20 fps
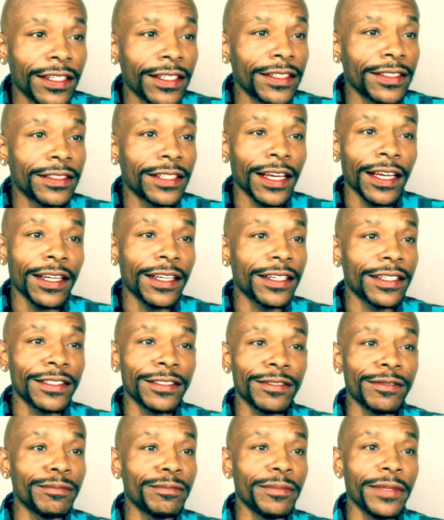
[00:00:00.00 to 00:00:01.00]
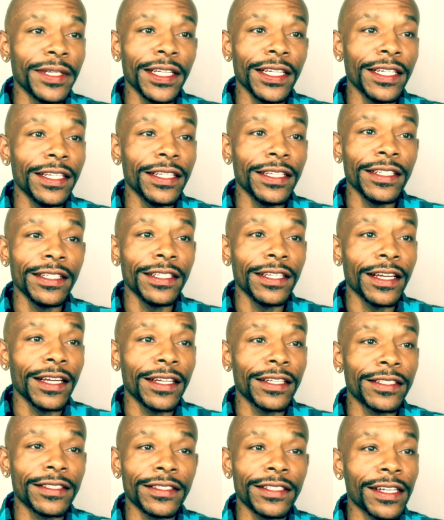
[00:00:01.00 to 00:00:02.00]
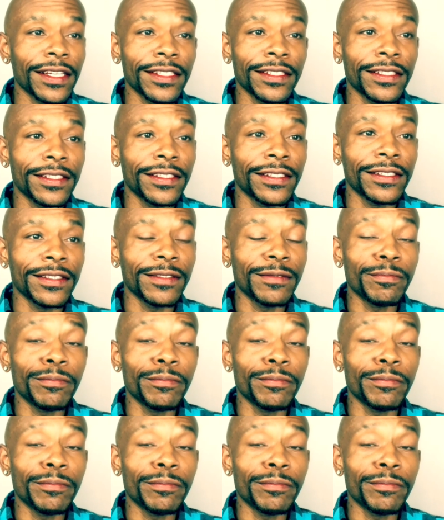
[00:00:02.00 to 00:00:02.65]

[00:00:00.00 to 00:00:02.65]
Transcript: They can be just